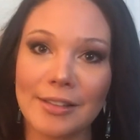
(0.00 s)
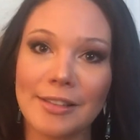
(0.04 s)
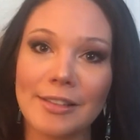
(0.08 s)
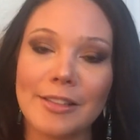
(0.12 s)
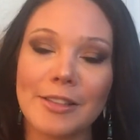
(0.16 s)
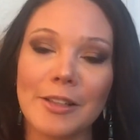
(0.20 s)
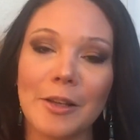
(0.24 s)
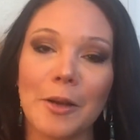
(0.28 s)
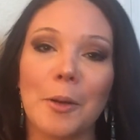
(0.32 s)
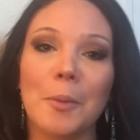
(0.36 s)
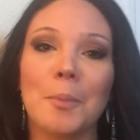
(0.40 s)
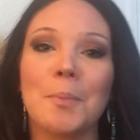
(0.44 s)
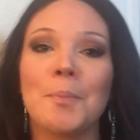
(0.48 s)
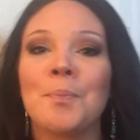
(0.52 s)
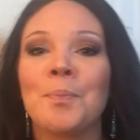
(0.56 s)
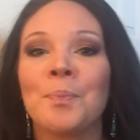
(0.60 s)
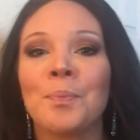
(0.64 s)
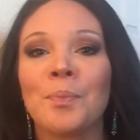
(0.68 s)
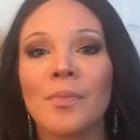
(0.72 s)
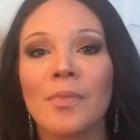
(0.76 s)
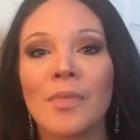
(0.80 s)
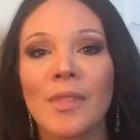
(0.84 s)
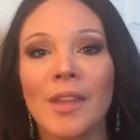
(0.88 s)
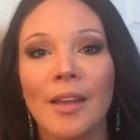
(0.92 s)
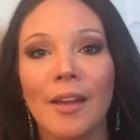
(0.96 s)
So
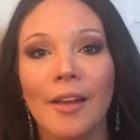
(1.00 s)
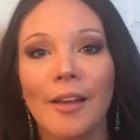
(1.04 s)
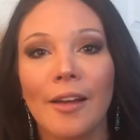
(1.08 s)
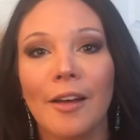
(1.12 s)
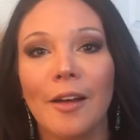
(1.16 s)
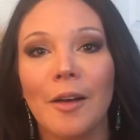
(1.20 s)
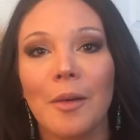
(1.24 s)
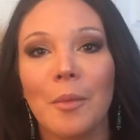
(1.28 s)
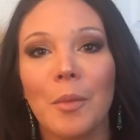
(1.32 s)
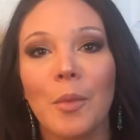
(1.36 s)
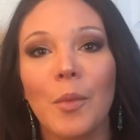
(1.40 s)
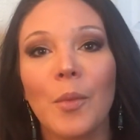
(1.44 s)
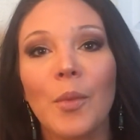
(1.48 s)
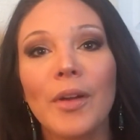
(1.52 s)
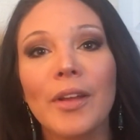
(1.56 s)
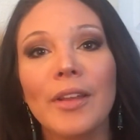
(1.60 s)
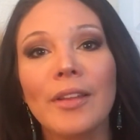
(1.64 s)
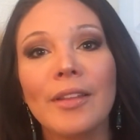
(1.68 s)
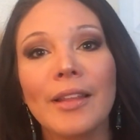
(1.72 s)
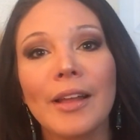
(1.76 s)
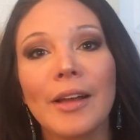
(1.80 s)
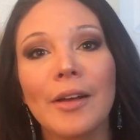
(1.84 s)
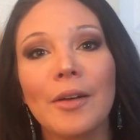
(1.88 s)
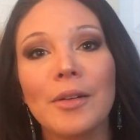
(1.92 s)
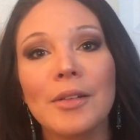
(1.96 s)

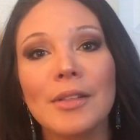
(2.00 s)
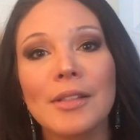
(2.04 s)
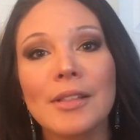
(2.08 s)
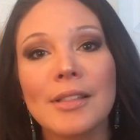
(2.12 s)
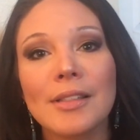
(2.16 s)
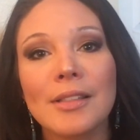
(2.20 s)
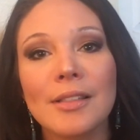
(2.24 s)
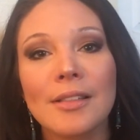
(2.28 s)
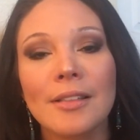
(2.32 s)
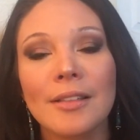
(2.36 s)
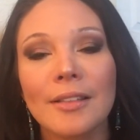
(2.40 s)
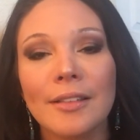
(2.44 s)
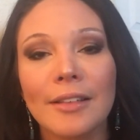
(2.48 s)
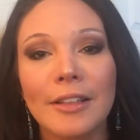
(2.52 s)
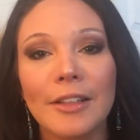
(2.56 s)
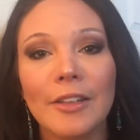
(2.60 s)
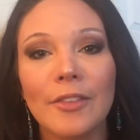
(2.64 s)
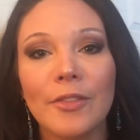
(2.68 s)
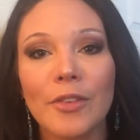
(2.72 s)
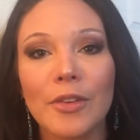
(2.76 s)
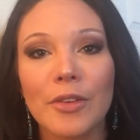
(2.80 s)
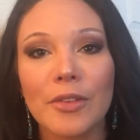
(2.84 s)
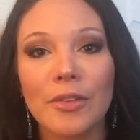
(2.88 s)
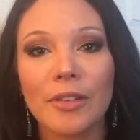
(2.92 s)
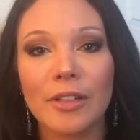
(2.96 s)
without any
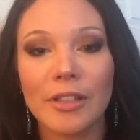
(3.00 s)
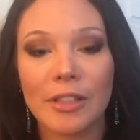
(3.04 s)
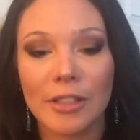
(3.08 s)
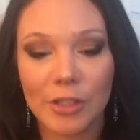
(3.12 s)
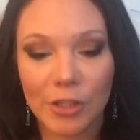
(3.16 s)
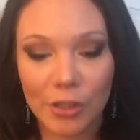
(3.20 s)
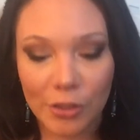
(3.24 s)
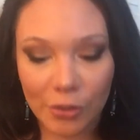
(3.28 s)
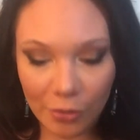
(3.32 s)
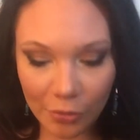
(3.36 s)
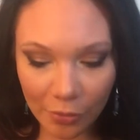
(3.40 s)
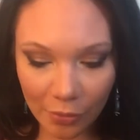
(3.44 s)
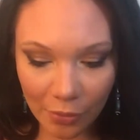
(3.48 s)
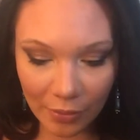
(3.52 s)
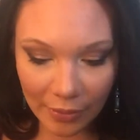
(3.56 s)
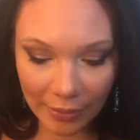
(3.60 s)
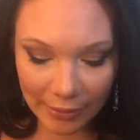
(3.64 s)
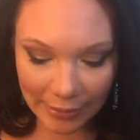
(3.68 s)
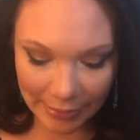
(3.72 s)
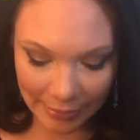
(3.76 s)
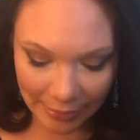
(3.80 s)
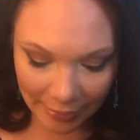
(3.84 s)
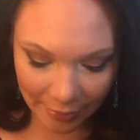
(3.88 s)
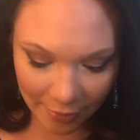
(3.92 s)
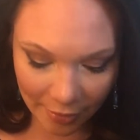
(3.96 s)
further ado,
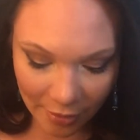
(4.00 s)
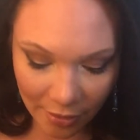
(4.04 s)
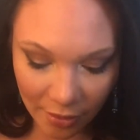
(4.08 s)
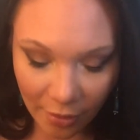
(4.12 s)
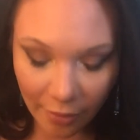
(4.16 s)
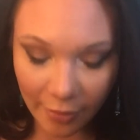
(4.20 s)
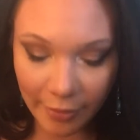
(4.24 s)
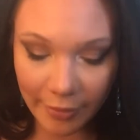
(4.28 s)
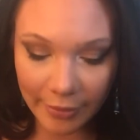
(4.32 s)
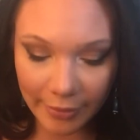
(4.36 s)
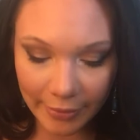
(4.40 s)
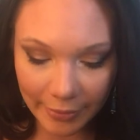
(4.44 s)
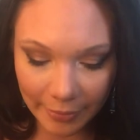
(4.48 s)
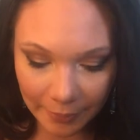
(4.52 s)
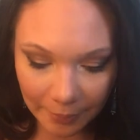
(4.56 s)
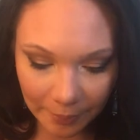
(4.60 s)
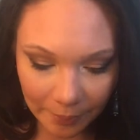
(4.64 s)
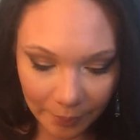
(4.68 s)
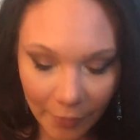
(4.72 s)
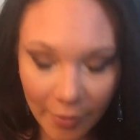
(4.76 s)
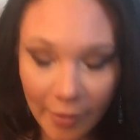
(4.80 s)
let's get started.